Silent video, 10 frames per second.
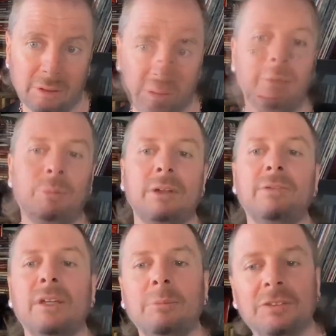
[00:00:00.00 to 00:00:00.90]
They're pretty
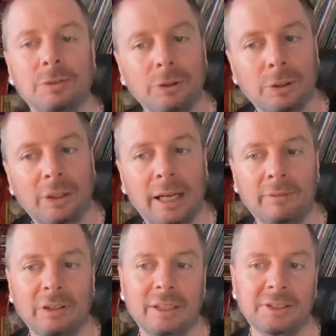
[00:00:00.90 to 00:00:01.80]
famous for
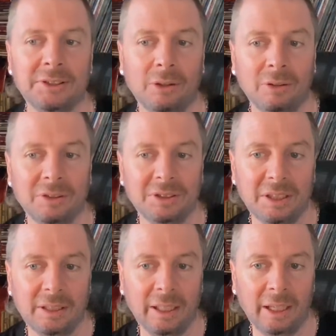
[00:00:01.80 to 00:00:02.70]
having their songs
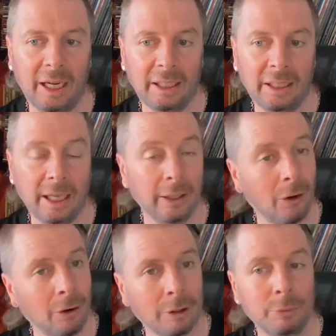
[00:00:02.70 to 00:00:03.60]
in that 88
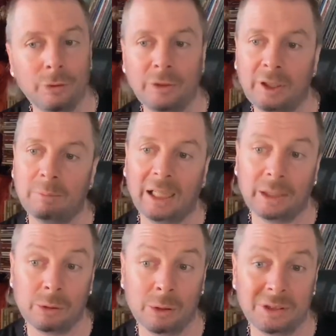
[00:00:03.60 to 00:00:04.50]
horror movie Black
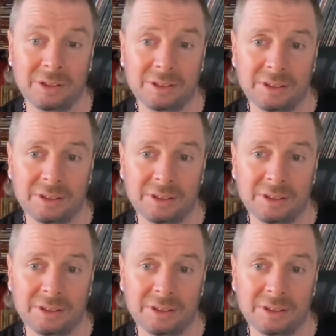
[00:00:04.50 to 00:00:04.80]
Roses,